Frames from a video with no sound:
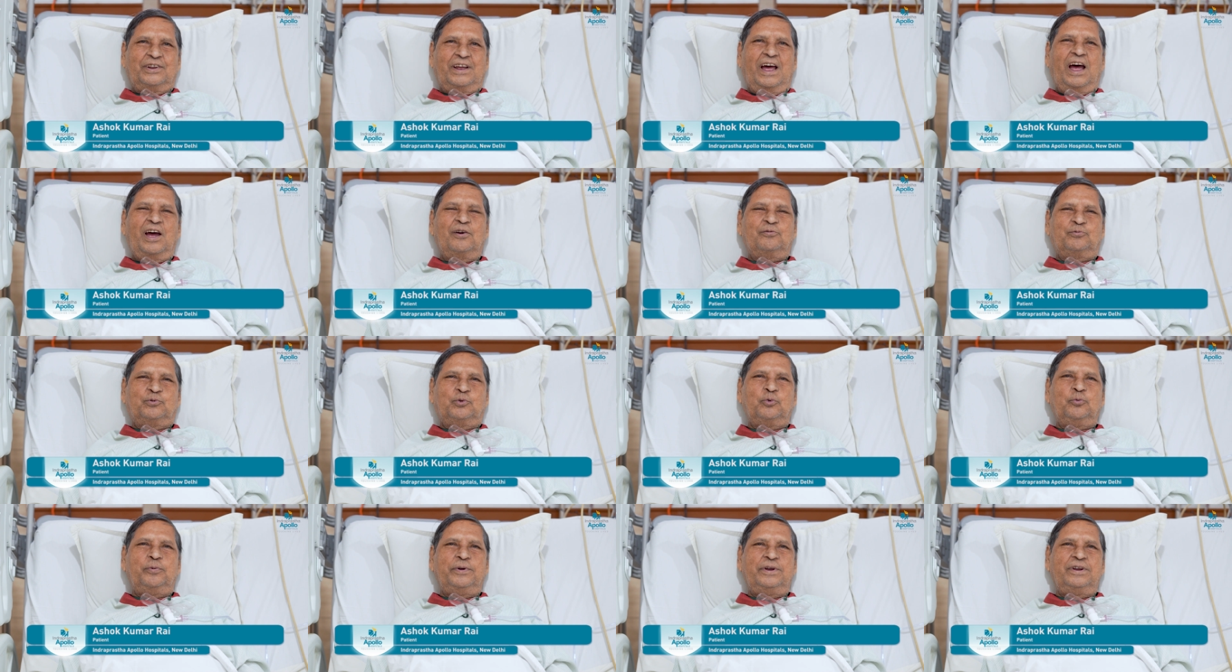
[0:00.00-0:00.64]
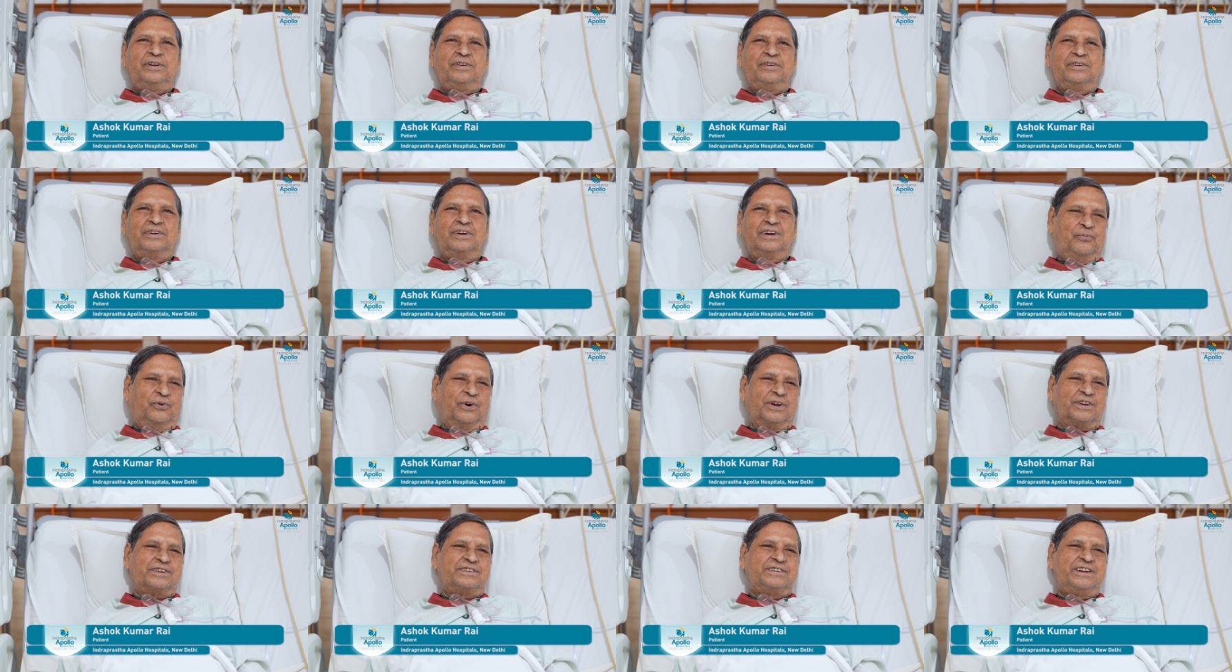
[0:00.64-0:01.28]
I have to be
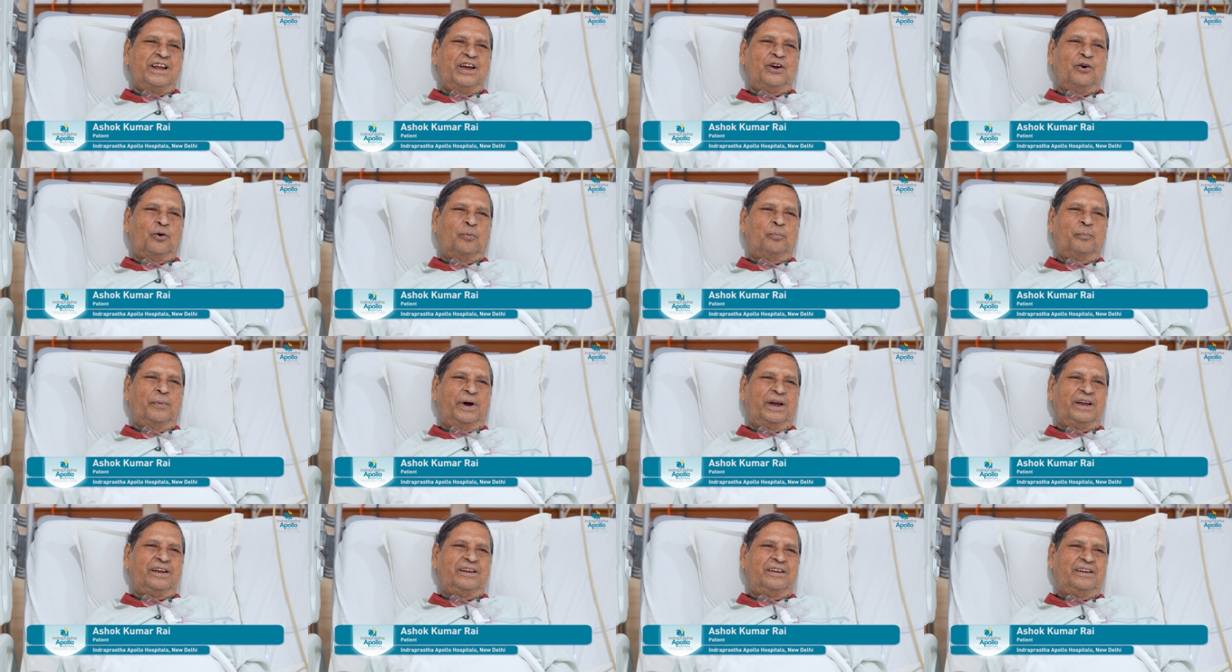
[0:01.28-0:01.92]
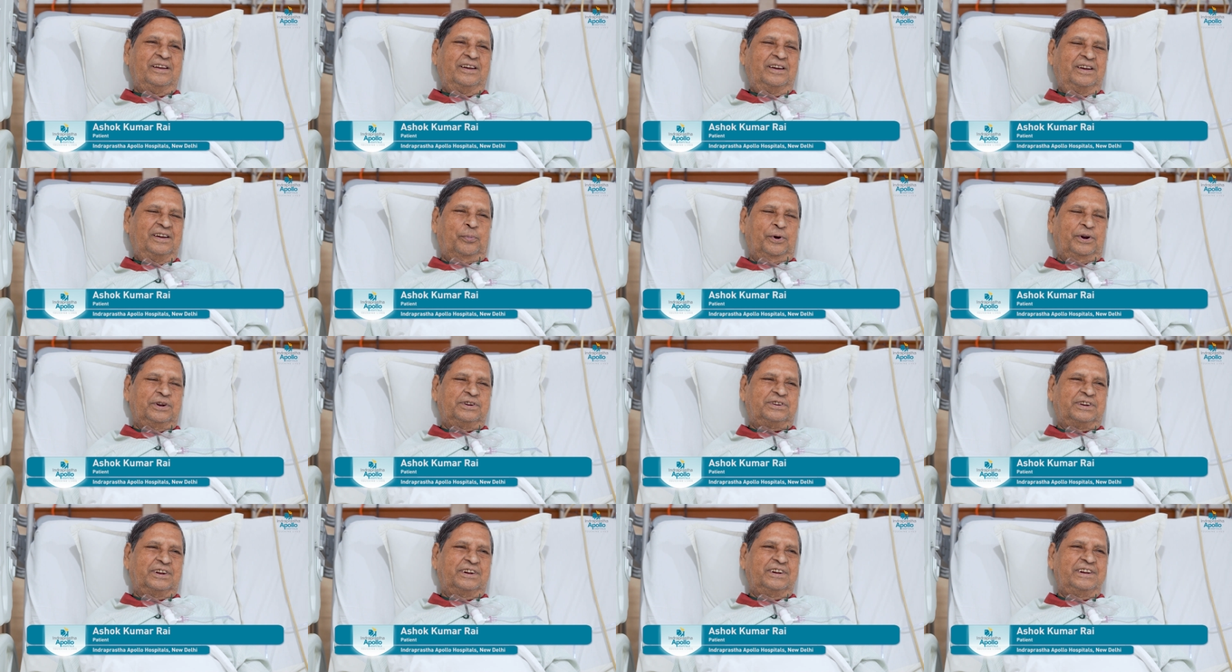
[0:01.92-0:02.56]
first day of my
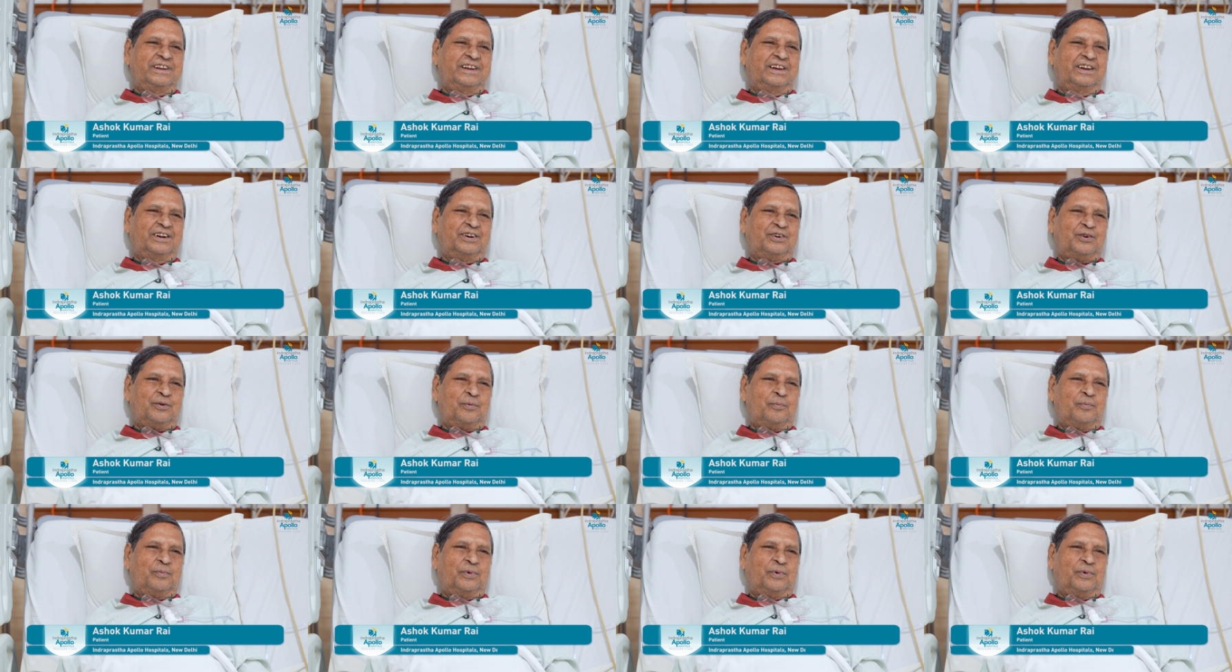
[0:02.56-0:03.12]
operation here.